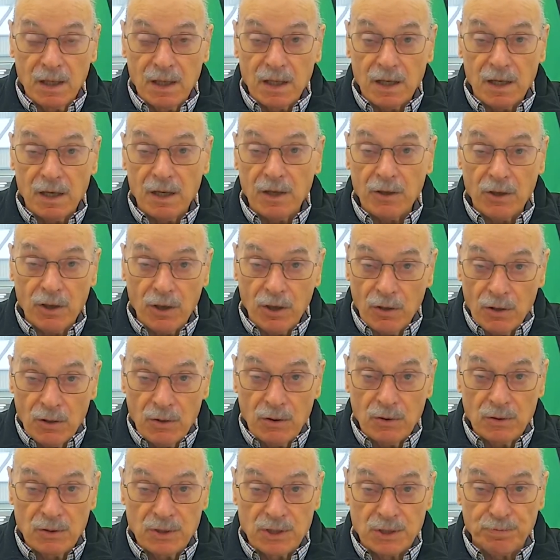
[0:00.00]
A
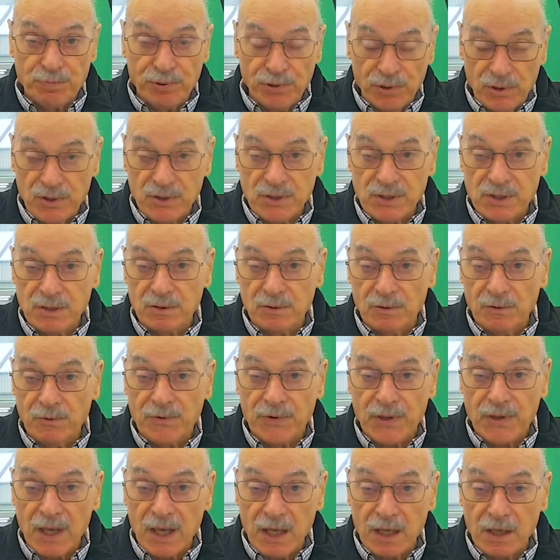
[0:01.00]
huge personal
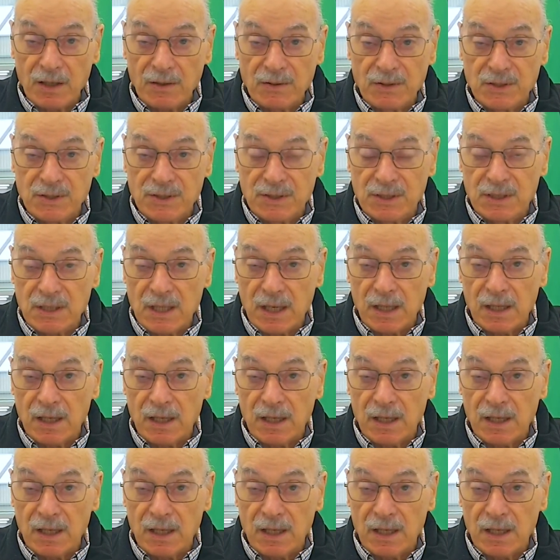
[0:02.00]
thanks